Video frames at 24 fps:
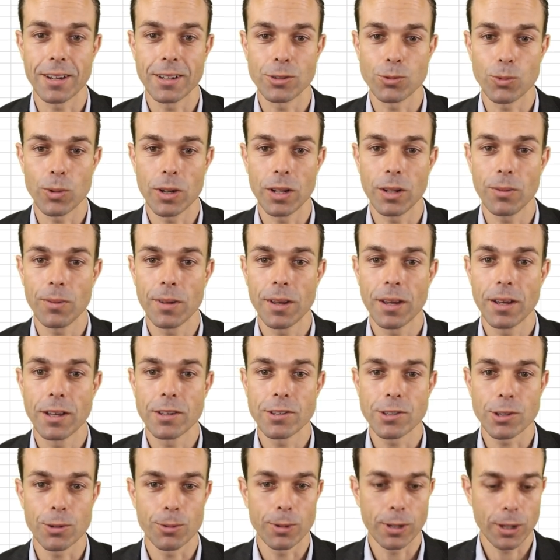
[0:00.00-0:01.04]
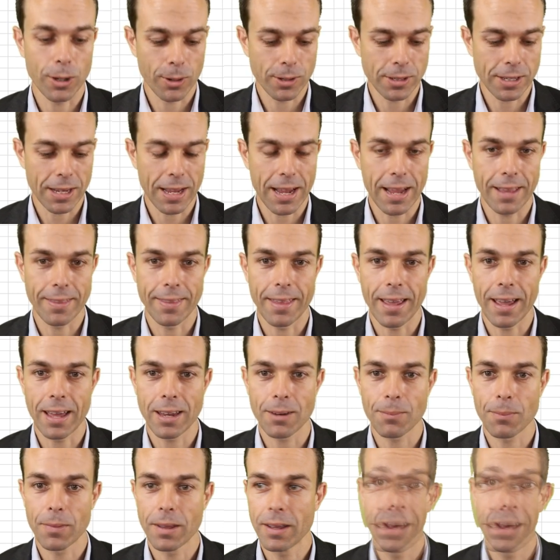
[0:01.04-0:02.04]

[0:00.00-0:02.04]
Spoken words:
as well, so we're going to add that.